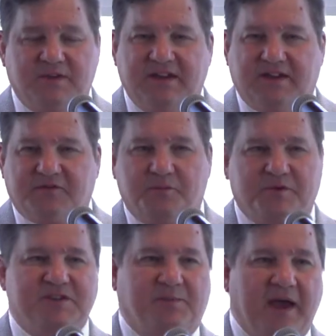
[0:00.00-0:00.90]
with a different
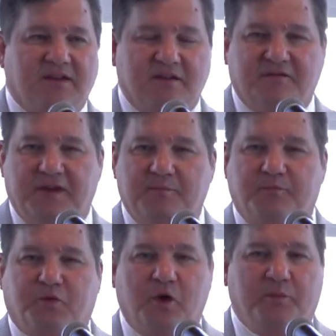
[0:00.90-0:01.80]
perspective, a
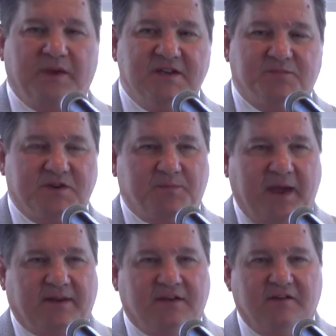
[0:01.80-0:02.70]
pro-peace
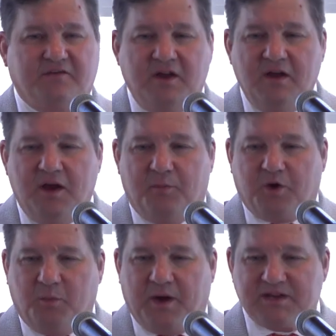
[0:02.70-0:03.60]
perspective, a
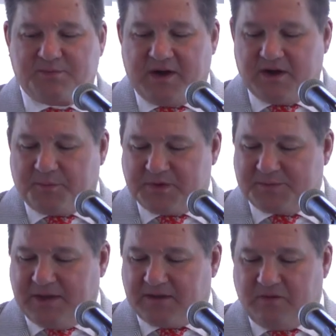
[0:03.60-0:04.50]
pro-prosperity
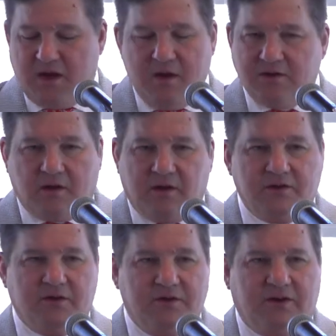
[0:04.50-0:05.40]
perspective. No,
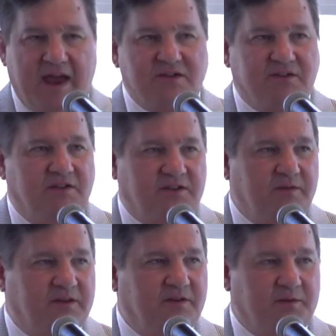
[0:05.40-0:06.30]
you're actually
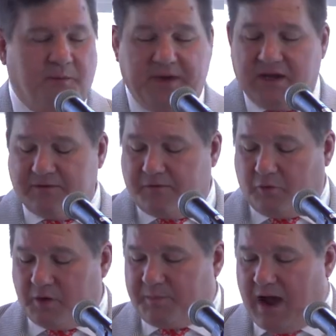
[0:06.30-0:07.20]
doing the bidding of a
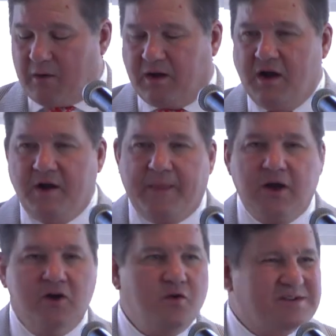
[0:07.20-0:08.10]
foreign power.
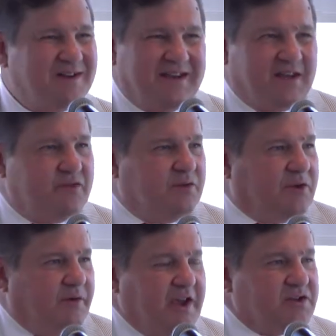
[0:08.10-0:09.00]
Who is going to give you a
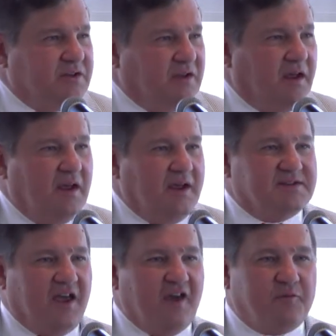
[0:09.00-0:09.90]
donation? Is
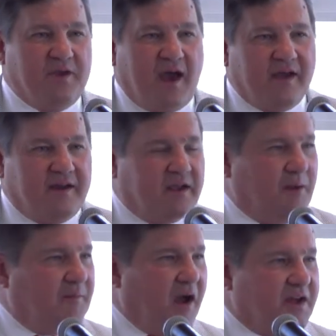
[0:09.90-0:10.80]
the FBI going to
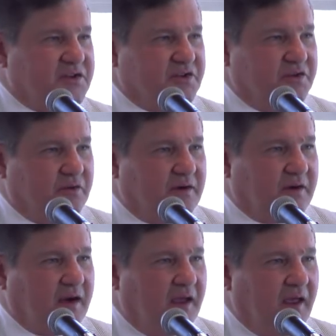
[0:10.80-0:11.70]
come knock at your
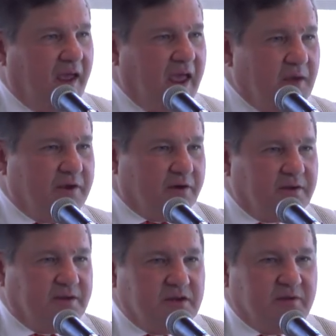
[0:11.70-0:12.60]
door? Hey, we
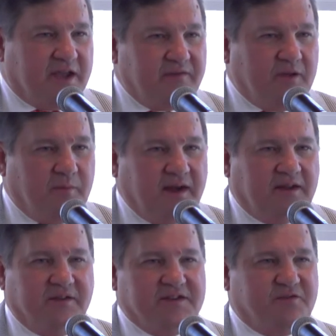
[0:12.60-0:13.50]
heard that you were giving money
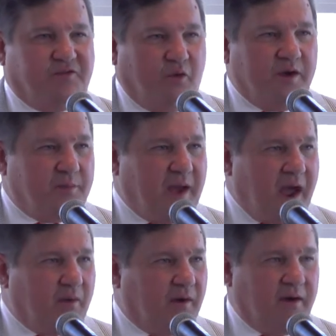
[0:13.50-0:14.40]
to this foreign
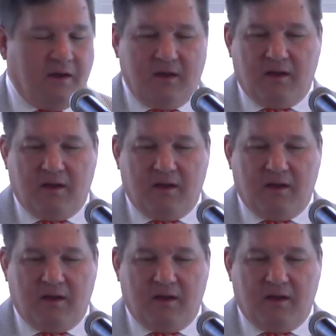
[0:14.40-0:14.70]
power.